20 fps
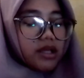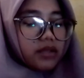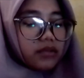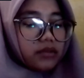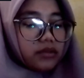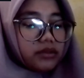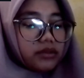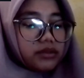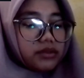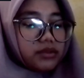
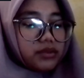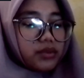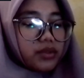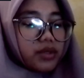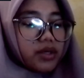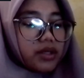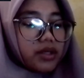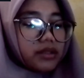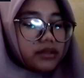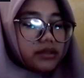
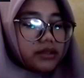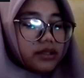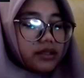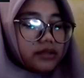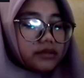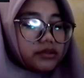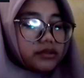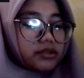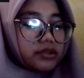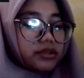culture
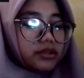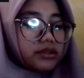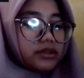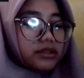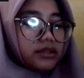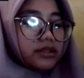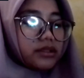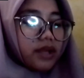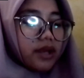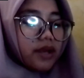that
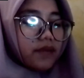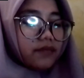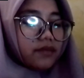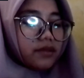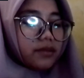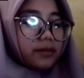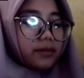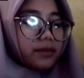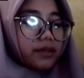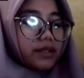shouldn't have
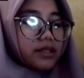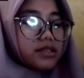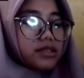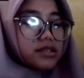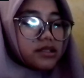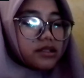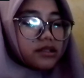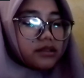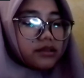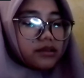a place
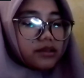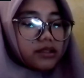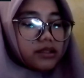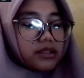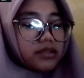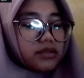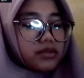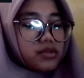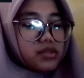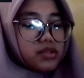in the
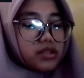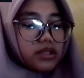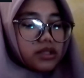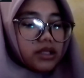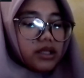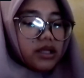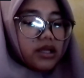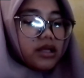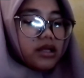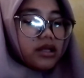industry.